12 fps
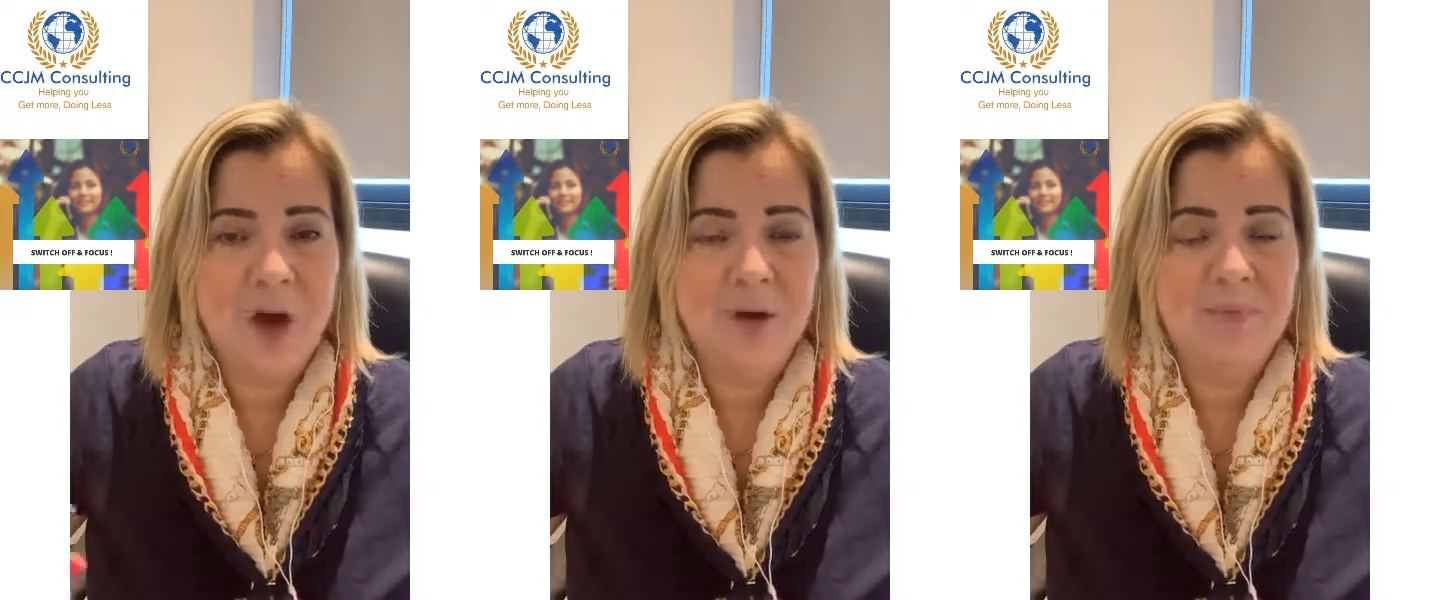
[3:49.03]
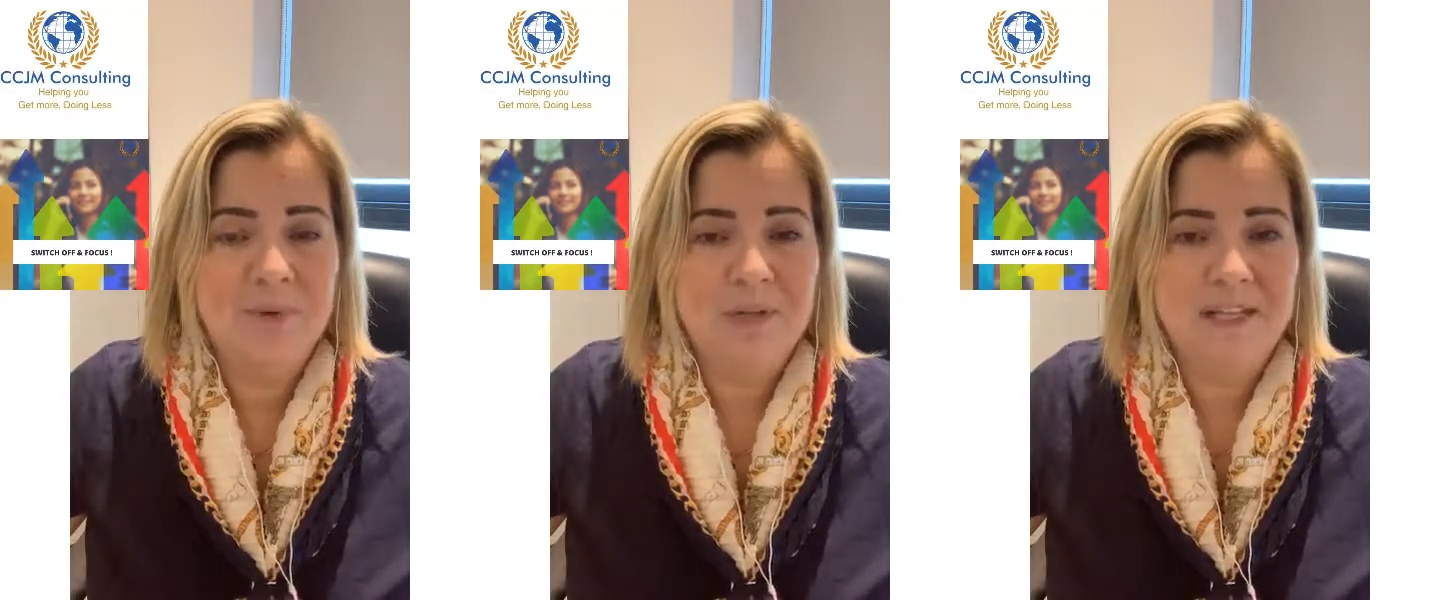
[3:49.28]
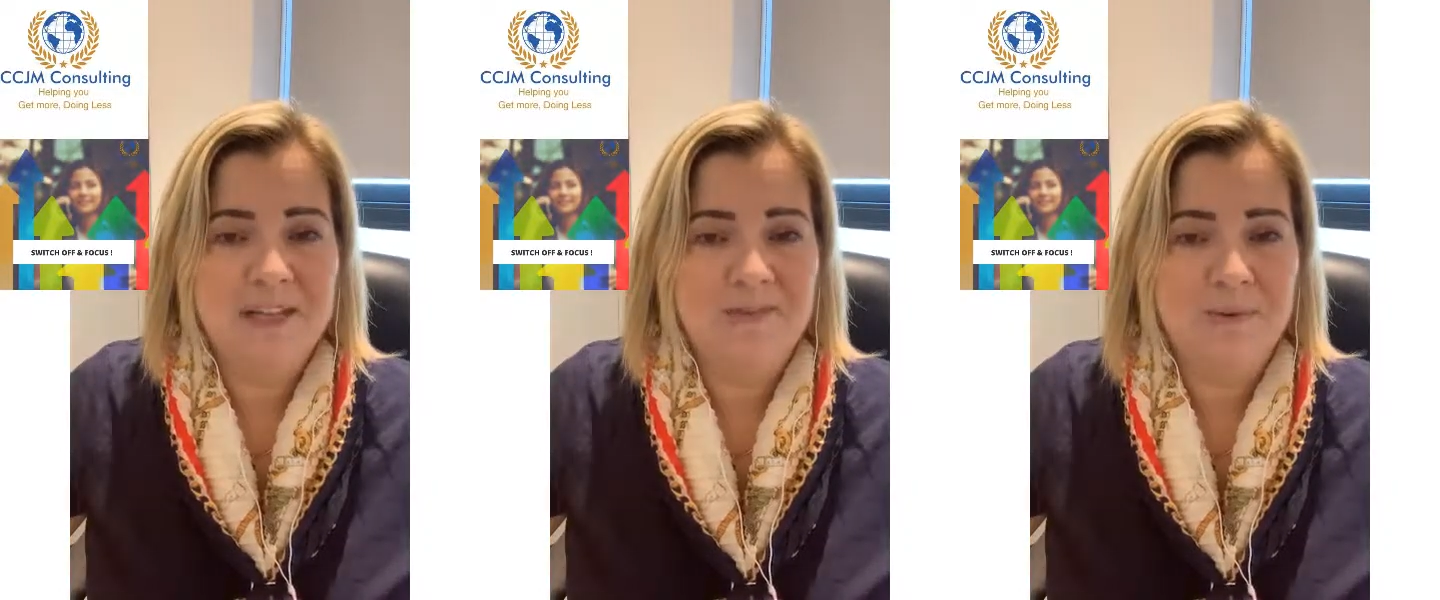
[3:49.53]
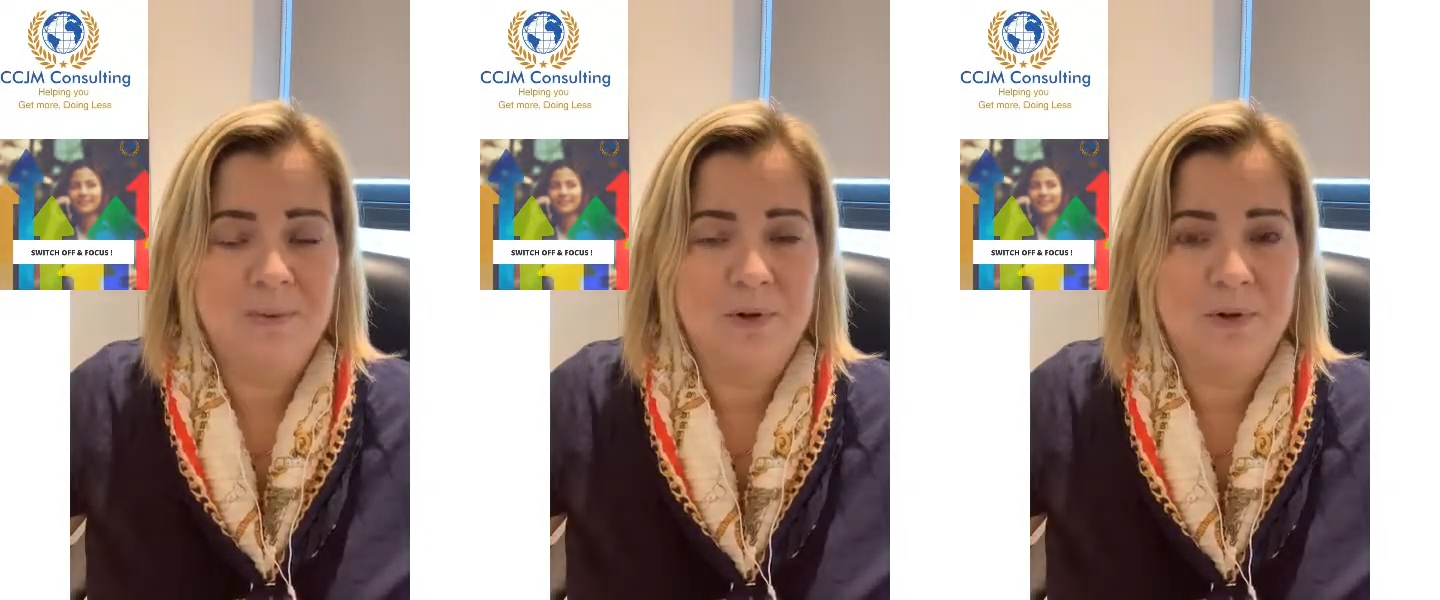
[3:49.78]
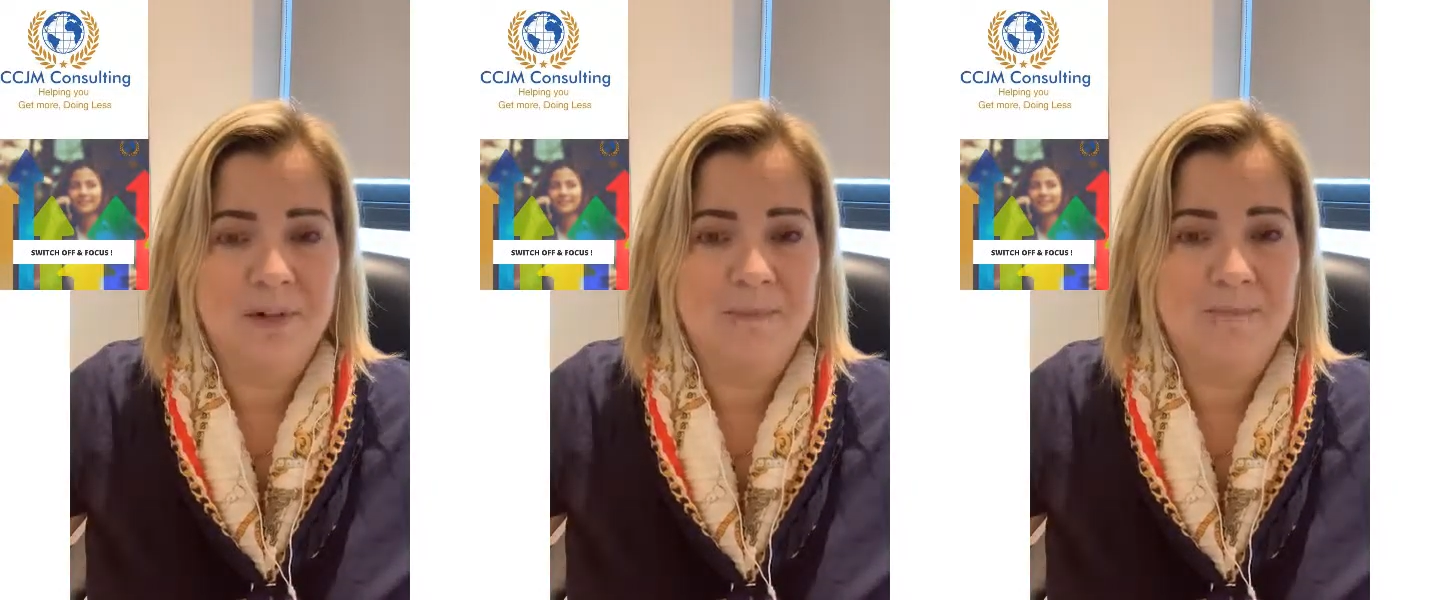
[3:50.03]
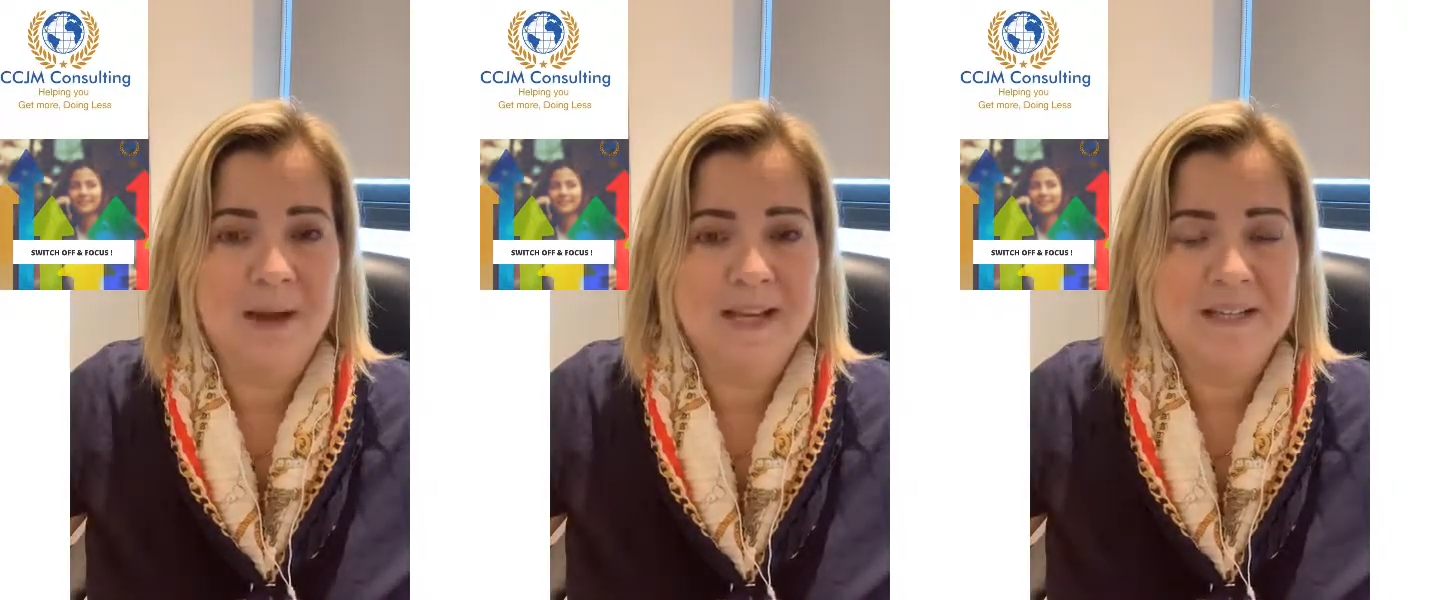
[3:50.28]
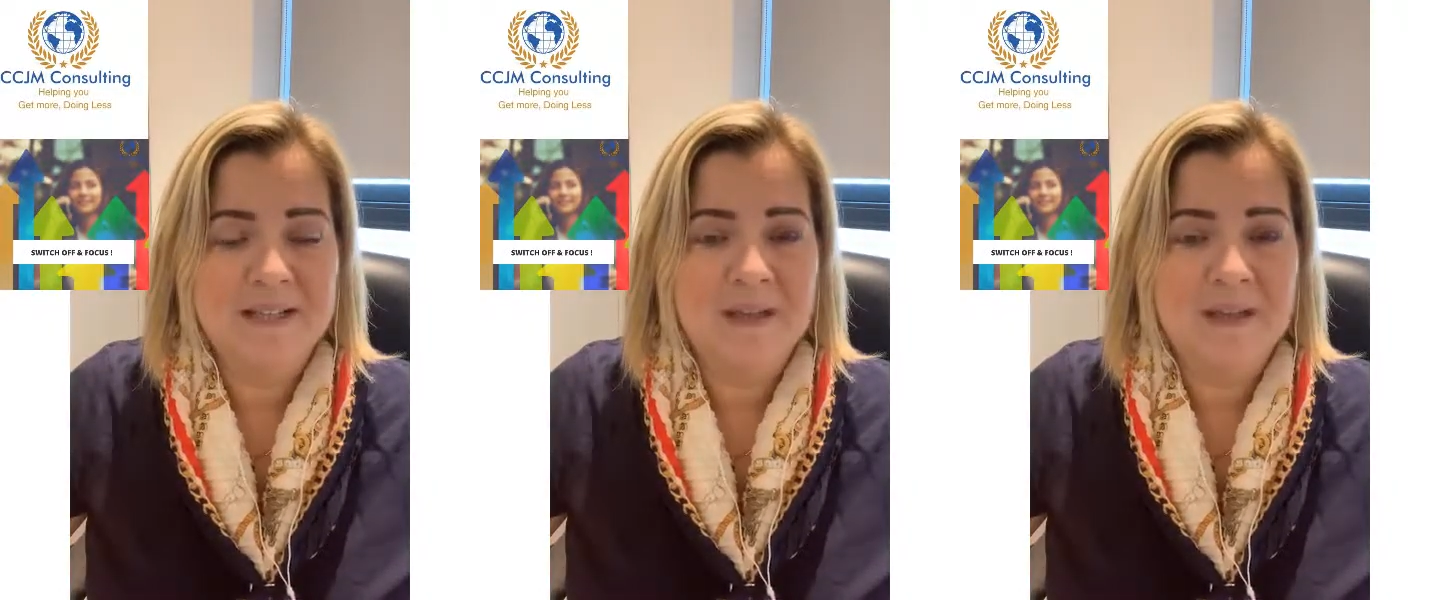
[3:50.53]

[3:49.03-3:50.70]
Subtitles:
unbelievable. It might